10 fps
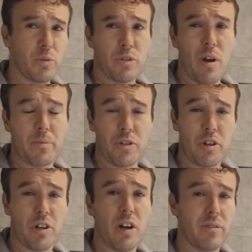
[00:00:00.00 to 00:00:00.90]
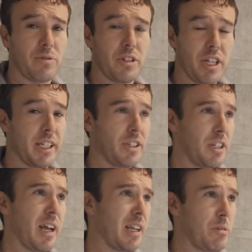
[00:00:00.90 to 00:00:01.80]
So we dropped the truck off for a check
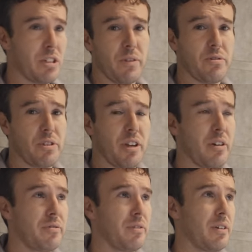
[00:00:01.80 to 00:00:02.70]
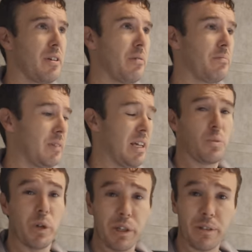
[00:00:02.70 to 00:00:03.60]
engine light and a bunch of other stuff um,
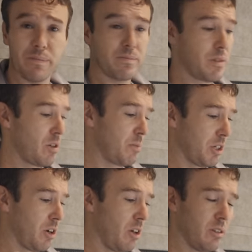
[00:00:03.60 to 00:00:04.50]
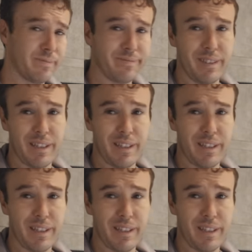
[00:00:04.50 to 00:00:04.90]
last week. So I'm gonna call them